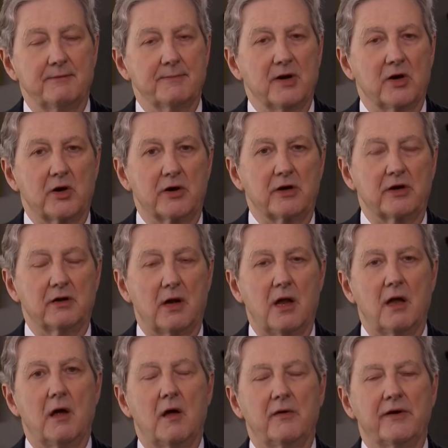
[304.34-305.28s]
American
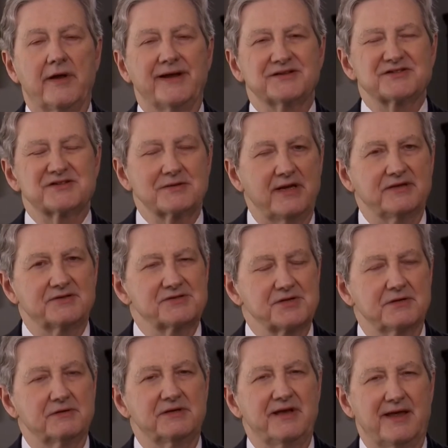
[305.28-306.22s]
law. Now,
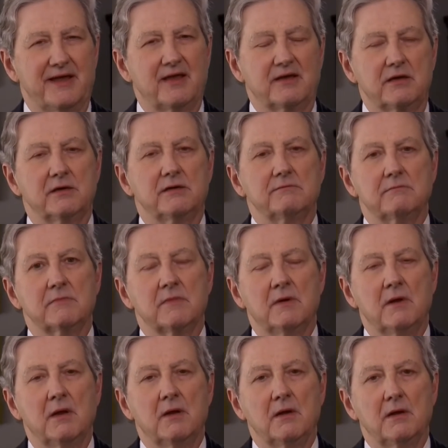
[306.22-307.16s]
it's a delicate
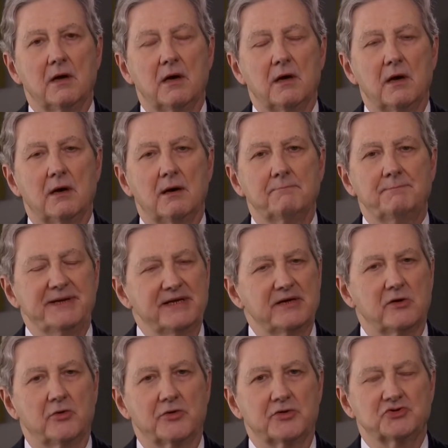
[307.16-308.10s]

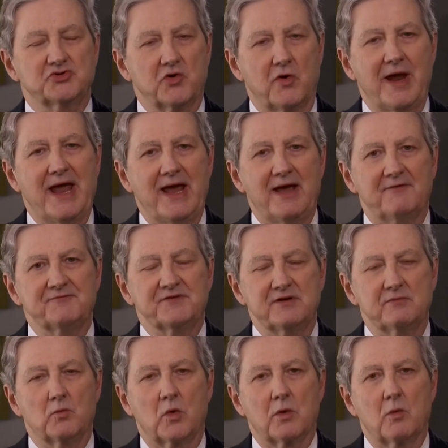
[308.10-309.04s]
bill to
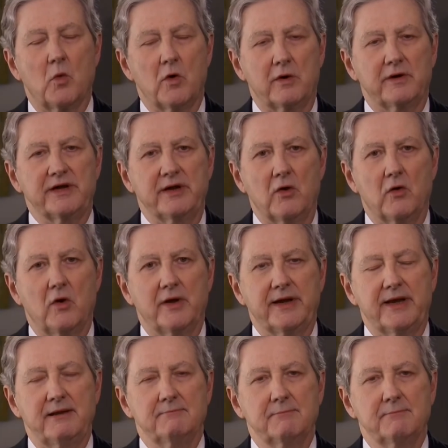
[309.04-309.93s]
draft, and we're working on it.